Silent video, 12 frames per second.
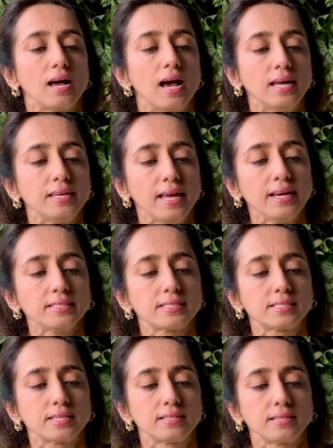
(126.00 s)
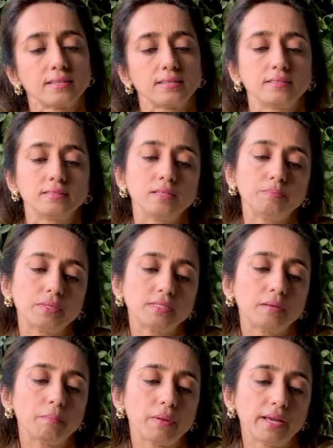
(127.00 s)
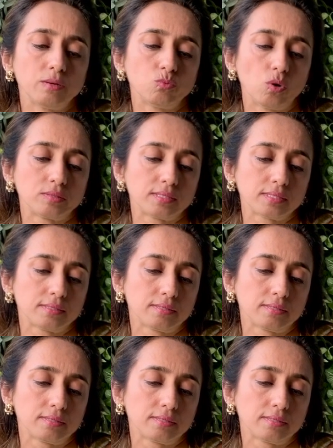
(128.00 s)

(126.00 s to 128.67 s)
And next, dip it in plain water.